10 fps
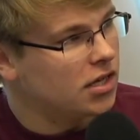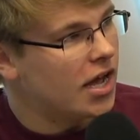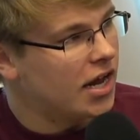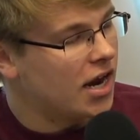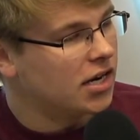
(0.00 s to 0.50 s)

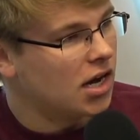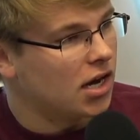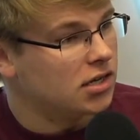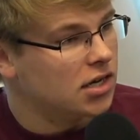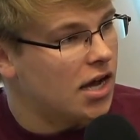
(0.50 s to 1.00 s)
8 out of
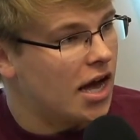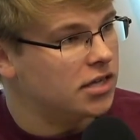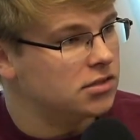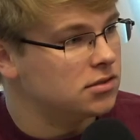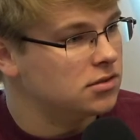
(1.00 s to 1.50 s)
9,
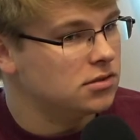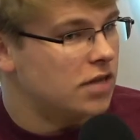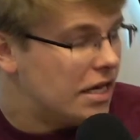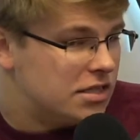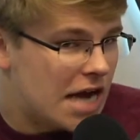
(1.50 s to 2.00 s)

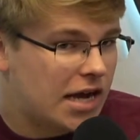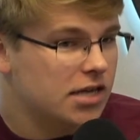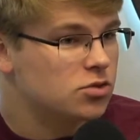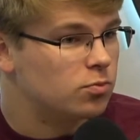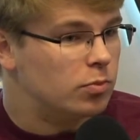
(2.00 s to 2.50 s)
and Tech
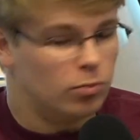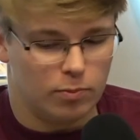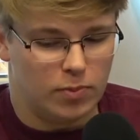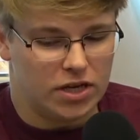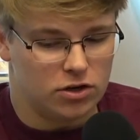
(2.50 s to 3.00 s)
has
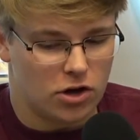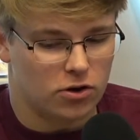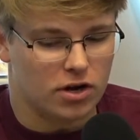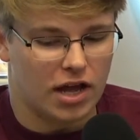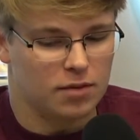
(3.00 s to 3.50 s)
beaten
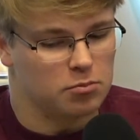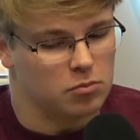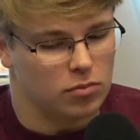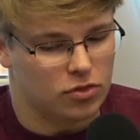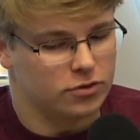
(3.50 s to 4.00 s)
Notre Dame
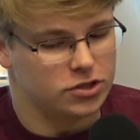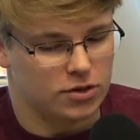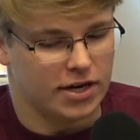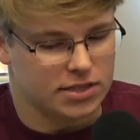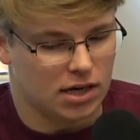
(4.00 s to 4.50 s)
3
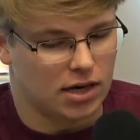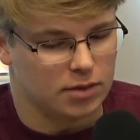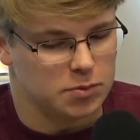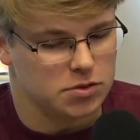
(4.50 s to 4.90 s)
straight times.